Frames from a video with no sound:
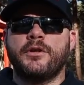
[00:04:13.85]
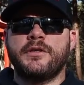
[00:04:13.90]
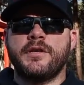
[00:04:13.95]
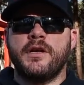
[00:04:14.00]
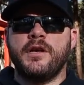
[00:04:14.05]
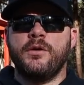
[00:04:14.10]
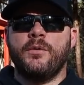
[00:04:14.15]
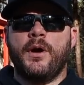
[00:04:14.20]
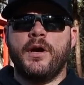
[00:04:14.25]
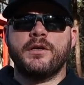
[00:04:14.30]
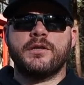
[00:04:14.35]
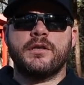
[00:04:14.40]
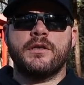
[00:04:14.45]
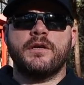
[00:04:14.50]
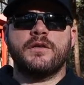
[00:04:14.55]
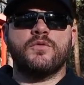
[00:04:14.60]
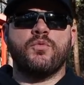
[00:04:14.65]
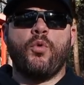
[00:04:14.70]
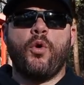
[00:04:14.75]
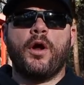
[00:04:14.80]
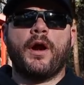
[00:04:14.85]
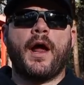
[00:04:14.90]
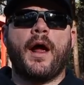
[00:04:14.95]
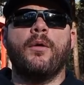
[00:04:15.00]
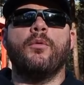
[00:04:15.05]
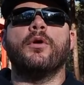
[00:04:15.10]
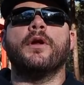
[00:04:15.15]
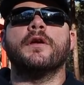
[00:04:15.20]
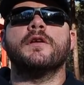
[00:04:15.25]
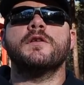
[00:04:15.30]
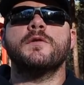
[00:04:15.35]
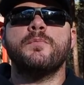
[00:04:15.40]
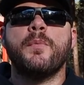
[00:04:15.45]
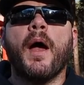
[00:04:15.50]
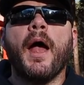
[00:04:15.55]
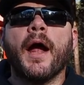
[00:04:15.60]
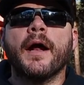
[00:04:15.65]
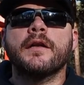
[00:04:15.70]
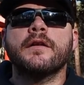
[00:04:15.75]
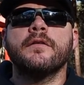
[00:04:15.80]
attenuation is what I would
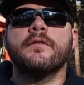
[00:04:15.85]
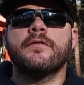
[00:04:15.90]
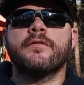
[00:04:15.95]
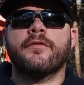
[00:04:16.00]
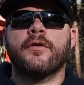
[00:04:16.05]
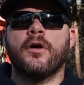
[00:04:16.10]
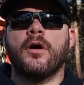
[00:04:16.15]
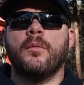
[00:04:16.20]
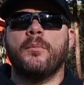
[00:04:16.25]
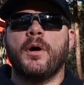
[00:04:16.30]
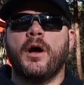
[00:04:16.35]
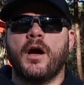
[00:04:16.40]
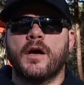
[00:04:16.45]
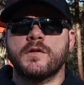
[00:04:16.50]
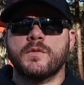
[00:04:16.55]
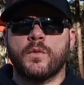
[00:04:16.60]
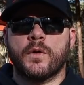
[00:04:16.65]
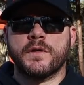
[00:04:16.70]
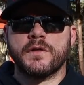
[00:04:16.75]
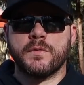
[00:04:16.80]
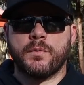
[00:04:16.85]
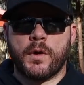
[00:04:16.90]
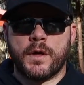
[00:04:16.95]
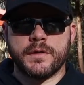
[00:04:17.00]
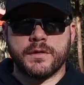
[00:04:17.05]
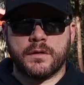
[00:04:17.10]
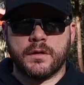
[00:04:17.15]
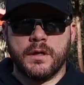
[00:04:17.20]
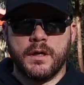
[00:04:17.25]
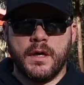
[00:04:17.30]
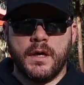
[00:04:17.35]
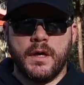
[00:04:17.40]
expect from a HUXWRX suppressor.